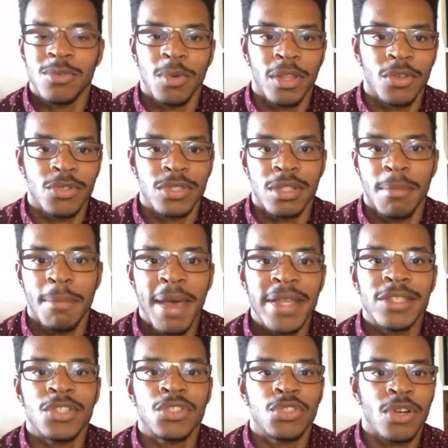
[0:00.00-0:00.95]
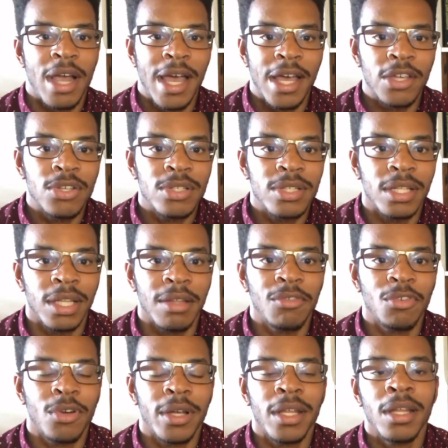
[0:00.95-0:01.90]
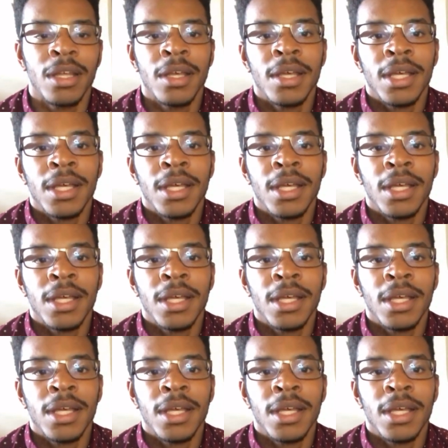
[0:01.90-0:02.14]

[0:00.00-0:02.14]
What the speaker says: whether it's the message or how you deliver it.